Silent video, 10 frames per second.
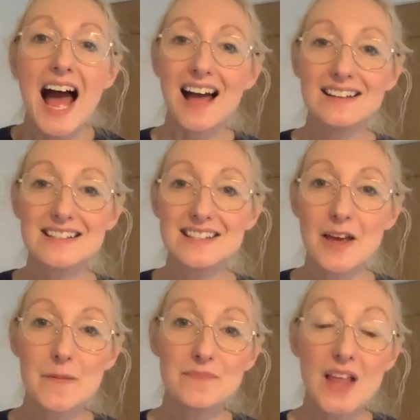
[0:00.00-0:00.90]
And
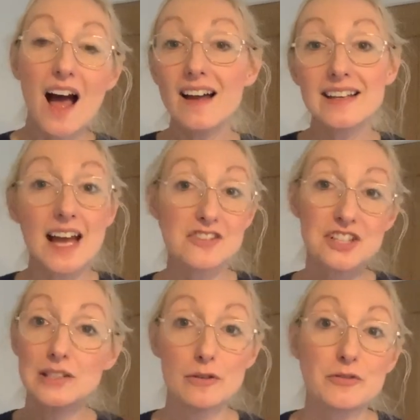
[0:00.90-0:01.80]
um, I
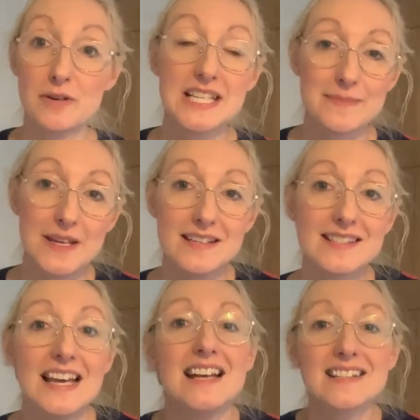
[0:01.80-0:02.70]
actually love
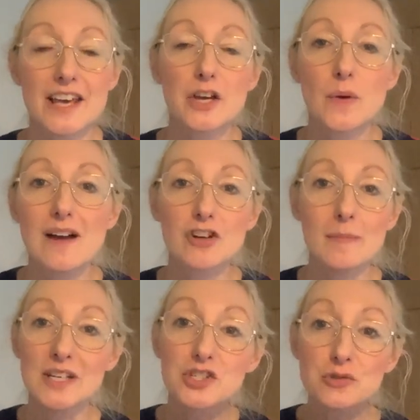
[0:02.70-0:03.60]
Christmas, so I've
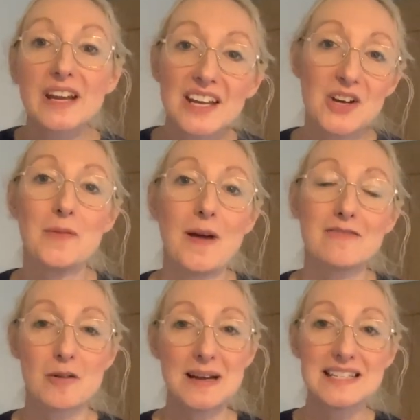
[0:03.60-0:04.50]
got my tree up,
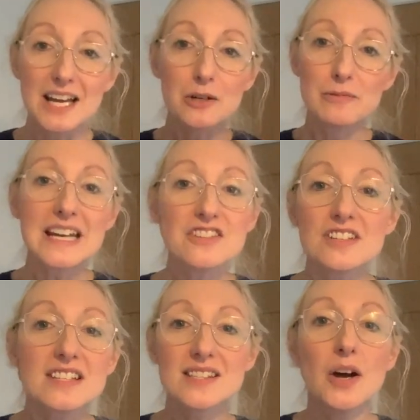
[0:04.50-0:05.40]
I've got my
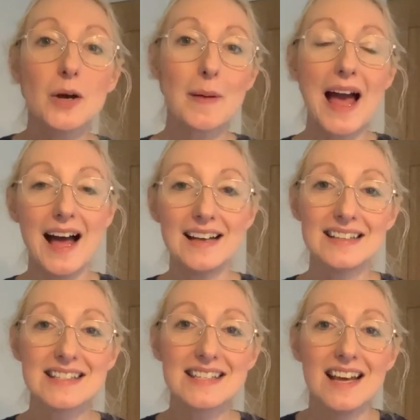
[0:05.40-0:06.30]
decorations up,
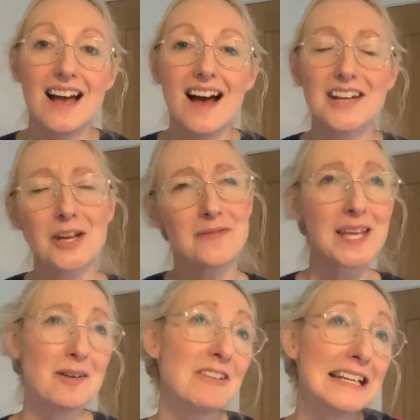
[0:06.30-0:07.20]
and I don't
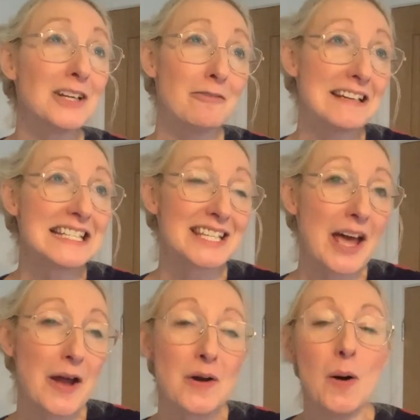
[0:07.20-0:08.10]
think I'm really all ready to
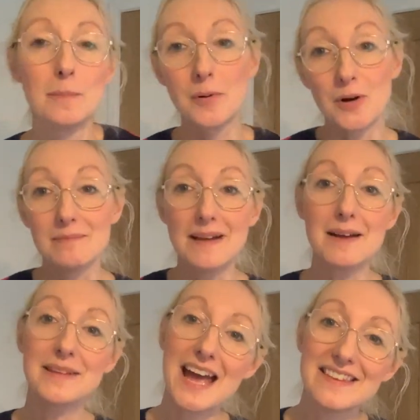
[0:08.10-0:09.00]
go, but
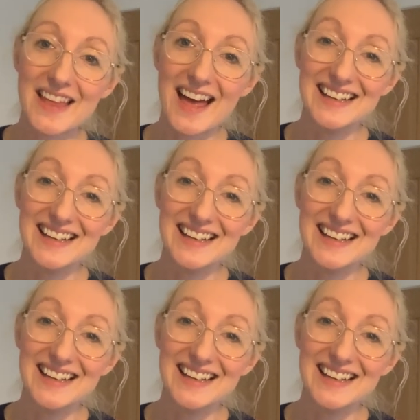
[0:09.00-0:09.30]
I'm getting there.